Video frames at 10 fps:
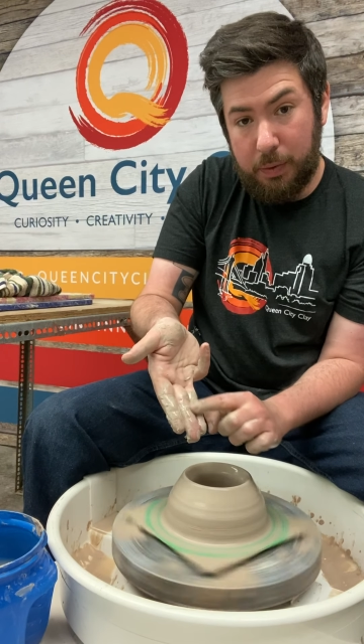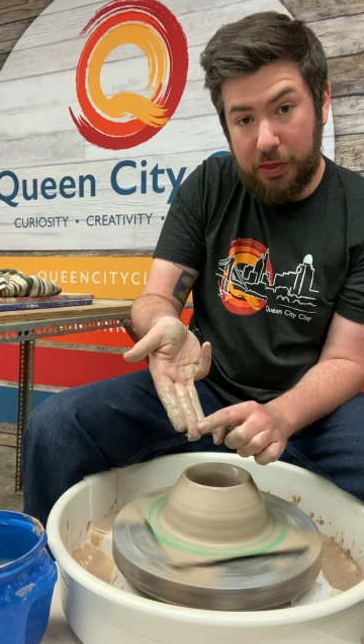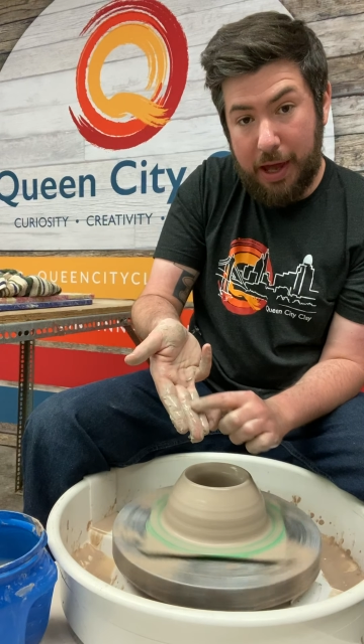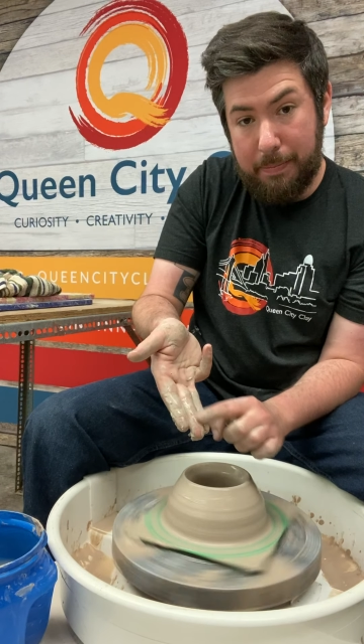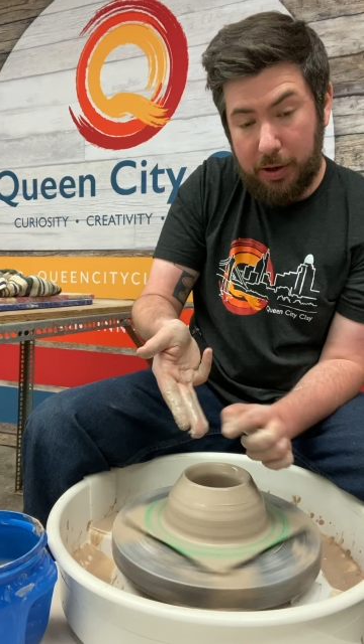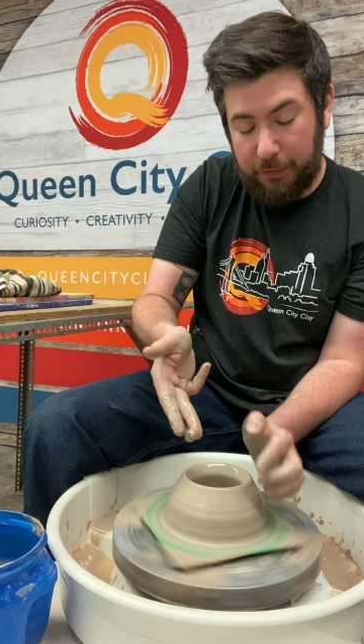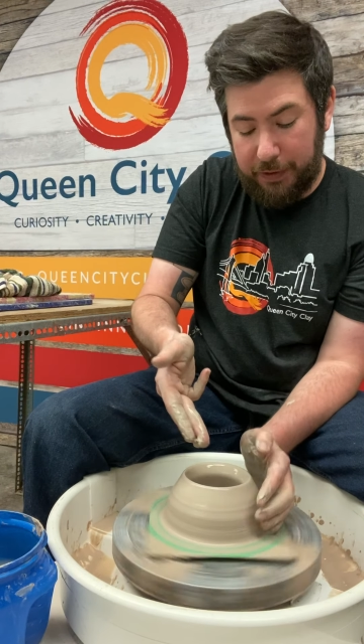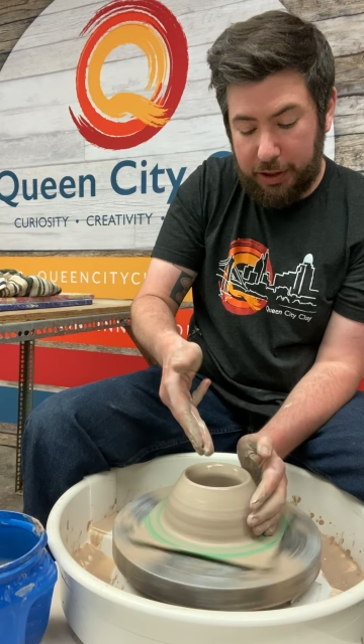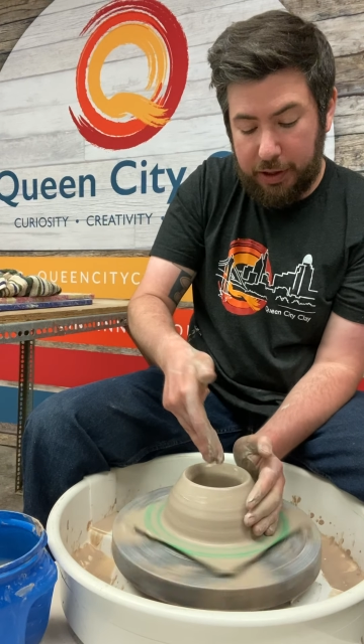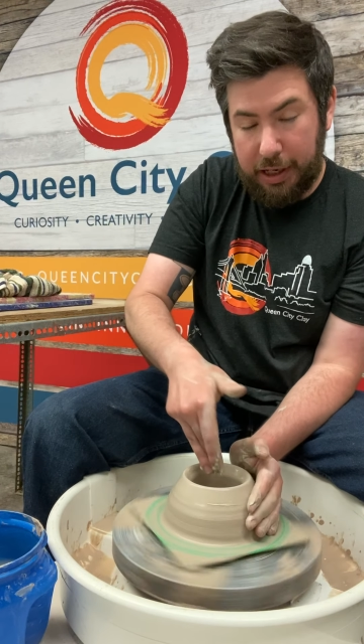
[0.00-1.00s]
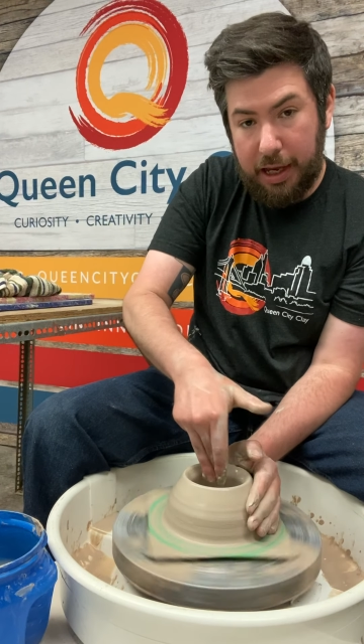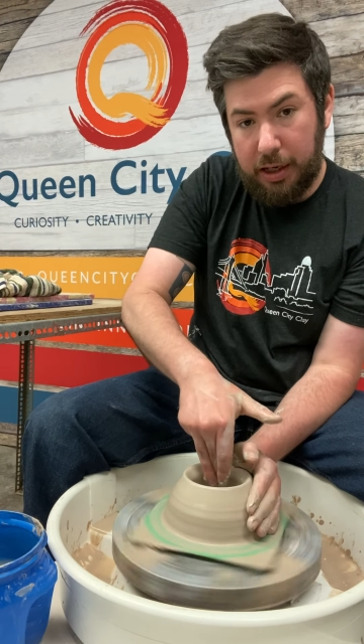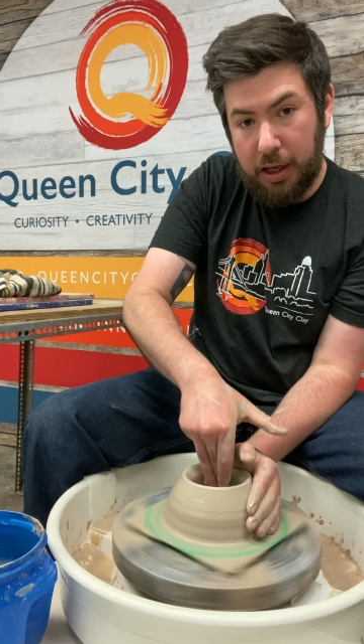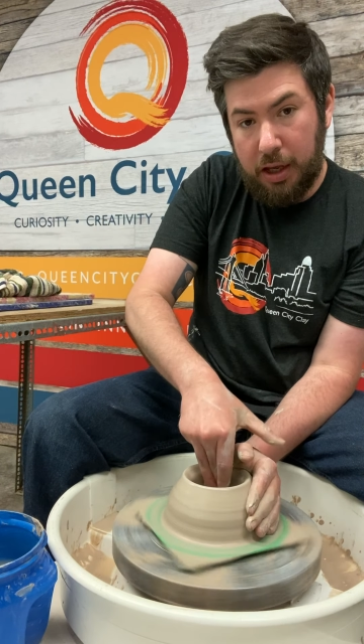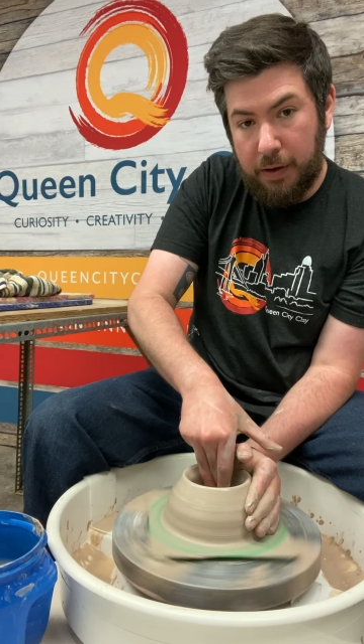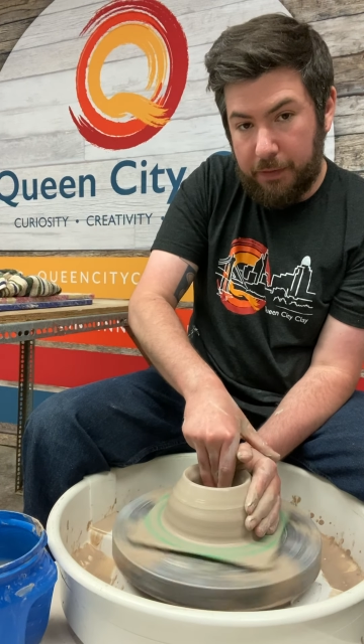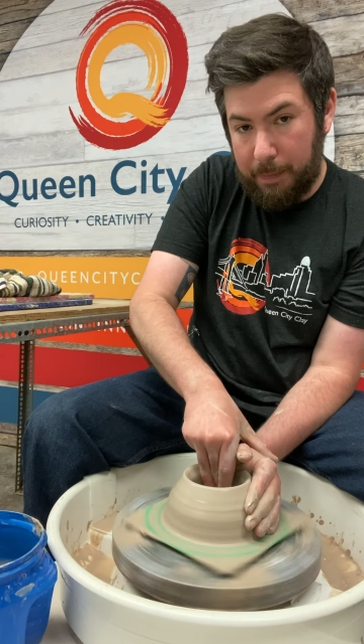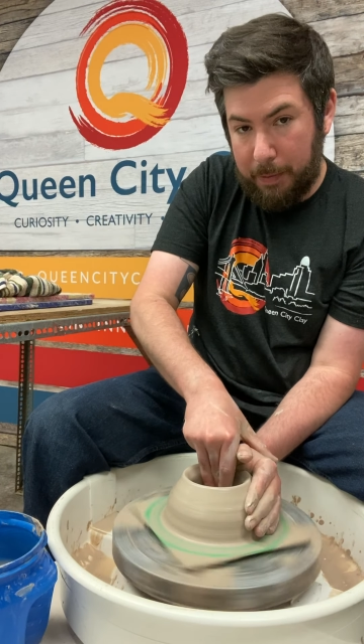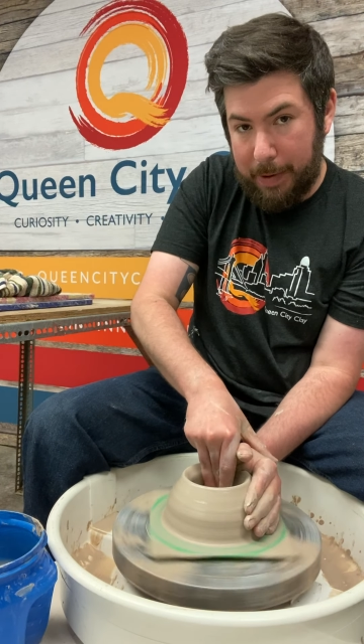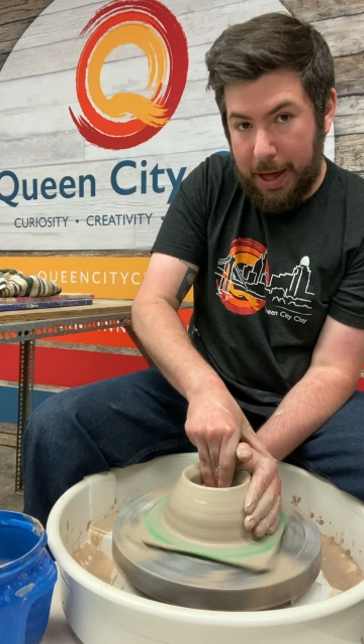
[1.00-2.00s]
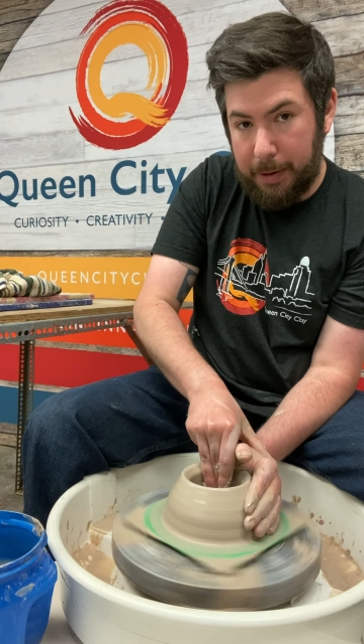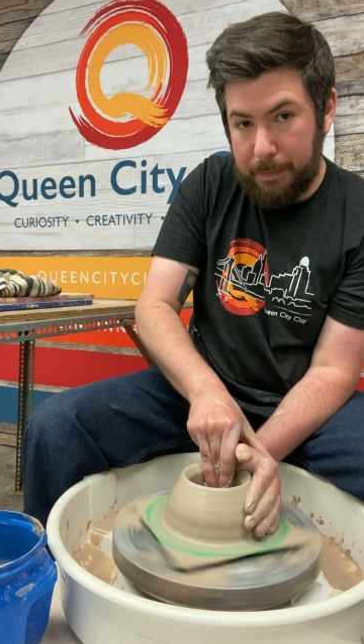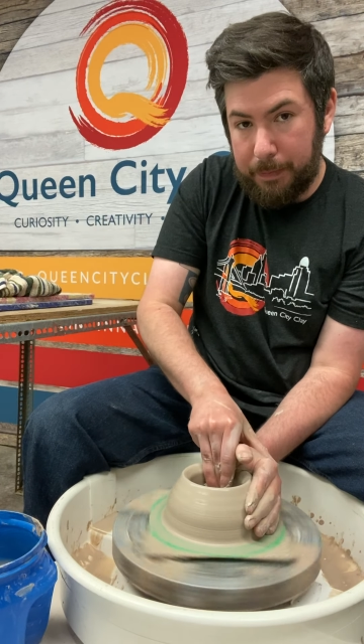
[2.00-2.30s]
with that middle finger again, from the bottom